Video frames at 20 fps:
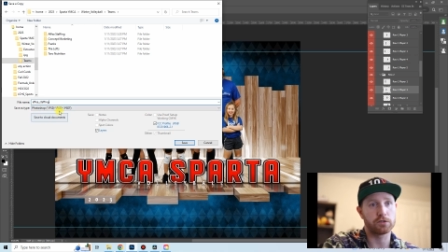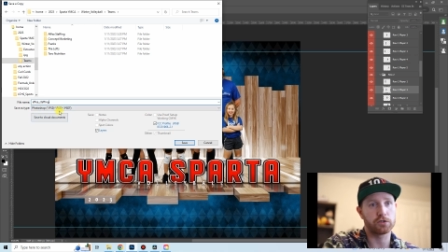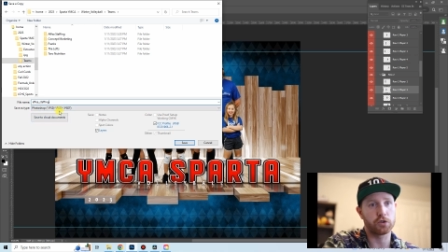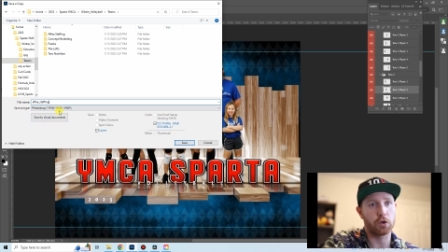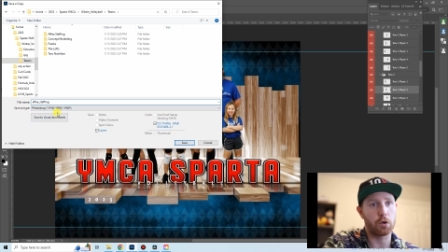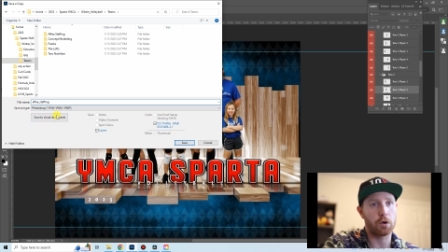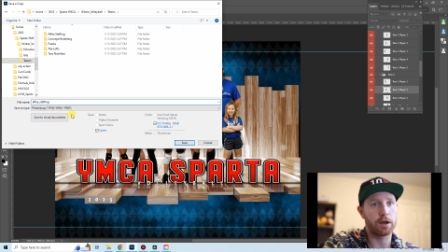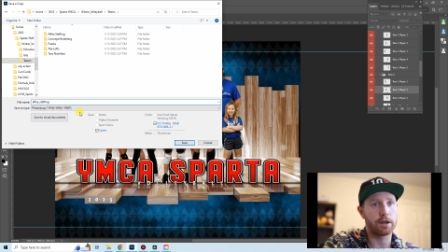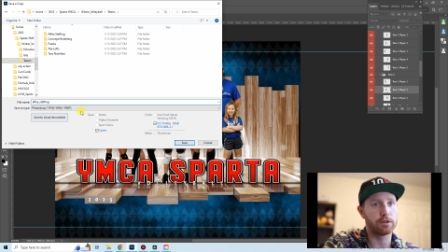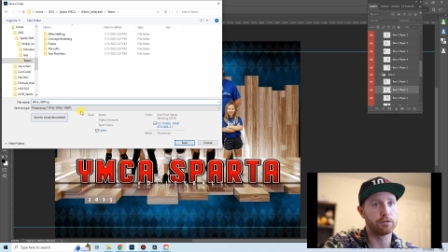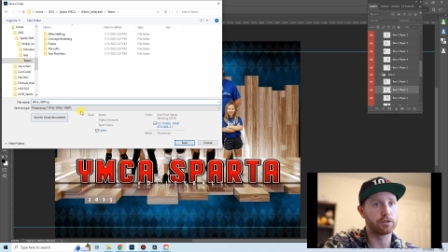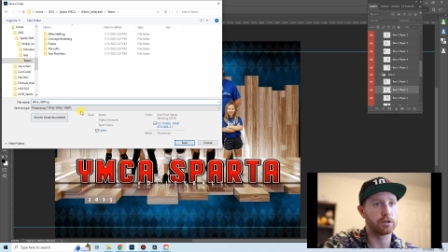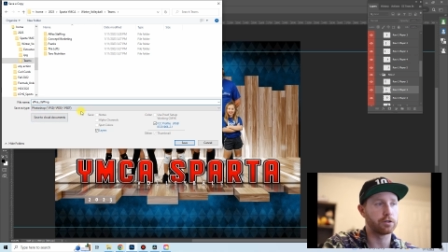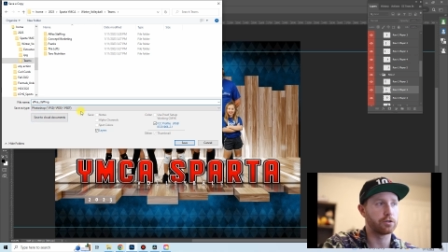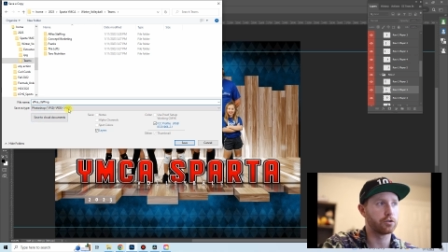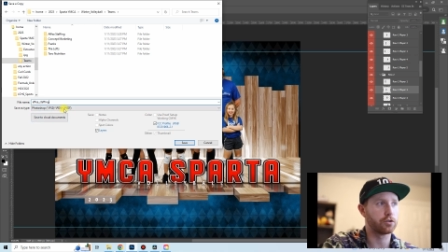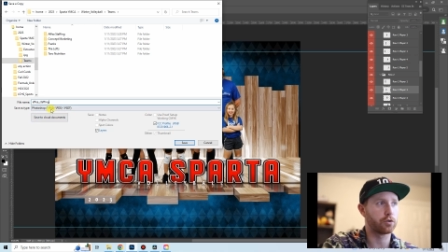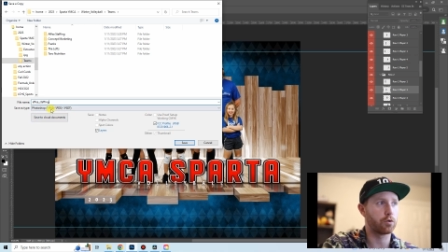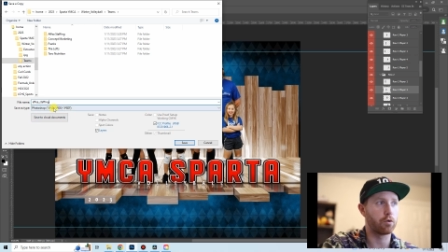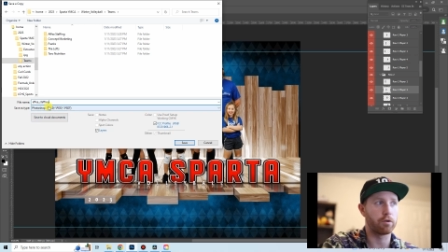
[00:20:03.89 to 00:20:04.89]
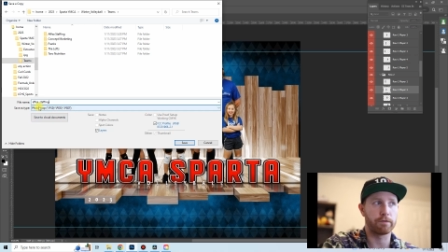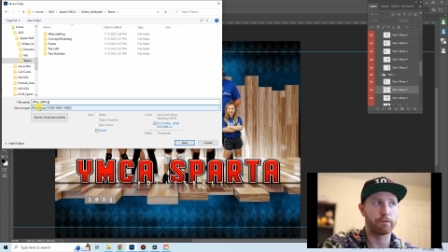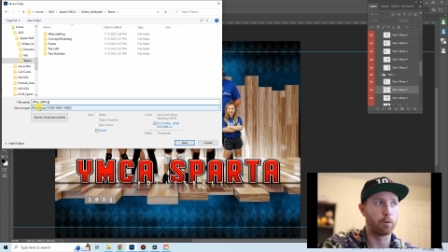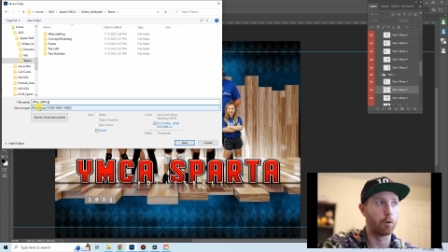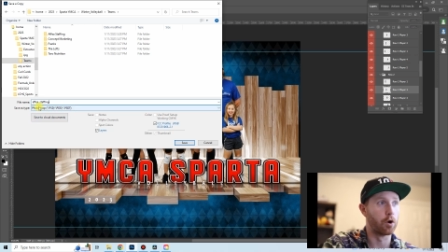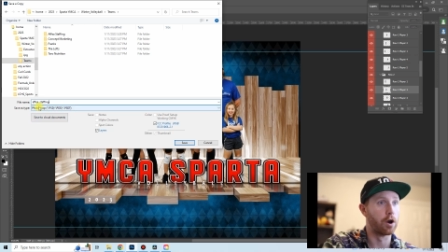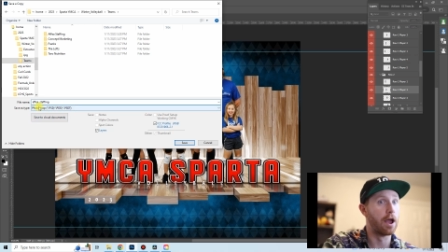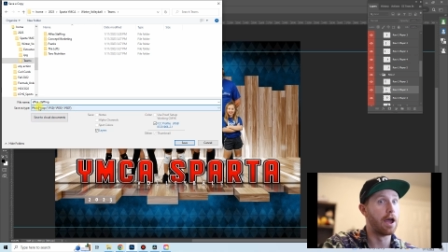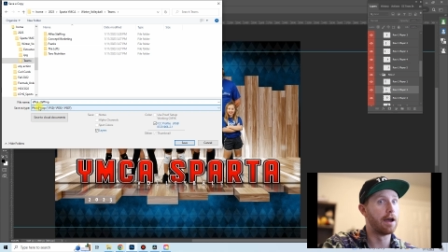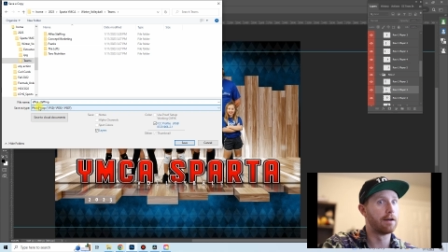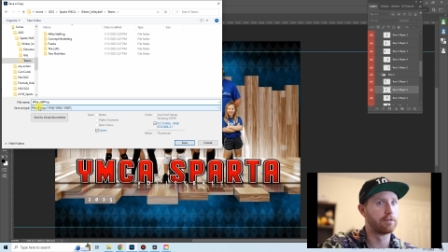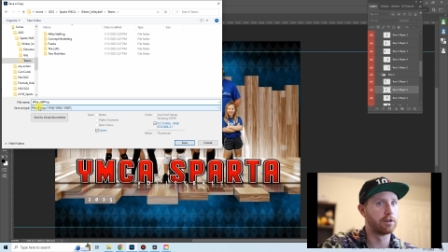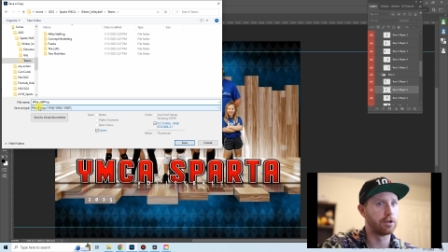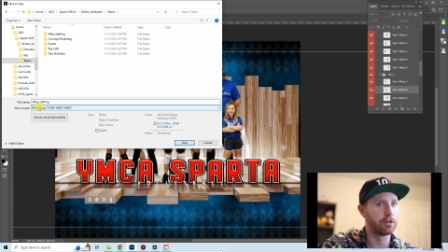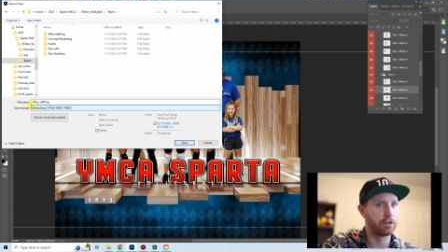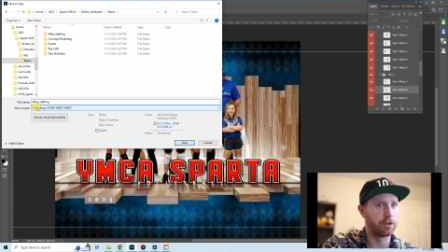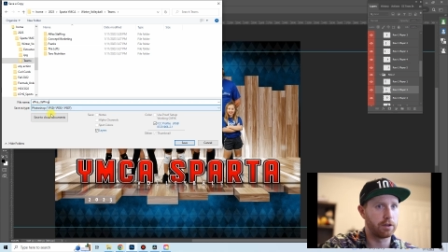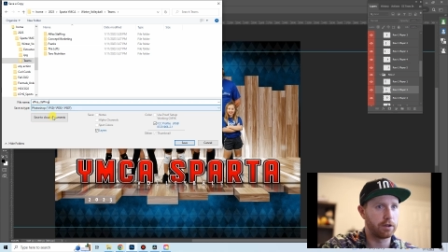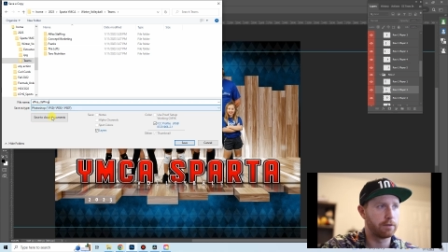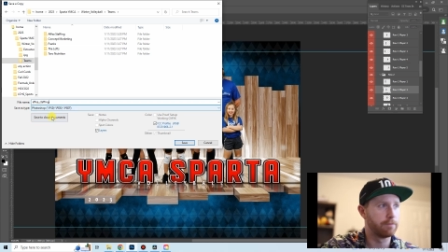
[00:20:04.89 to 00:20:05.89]
So I use underscore for
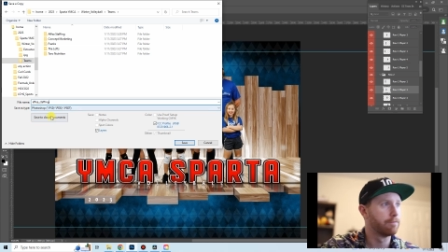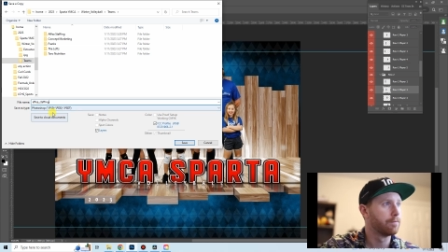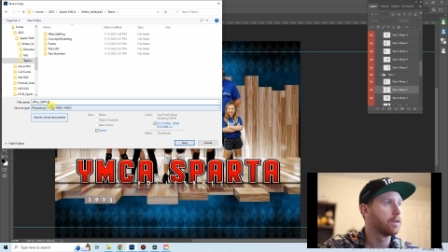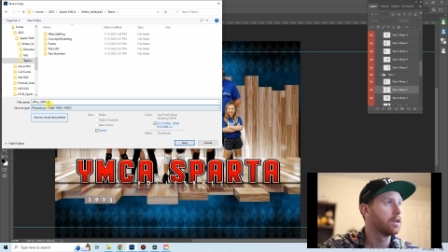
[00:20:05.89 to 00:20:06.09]
everything.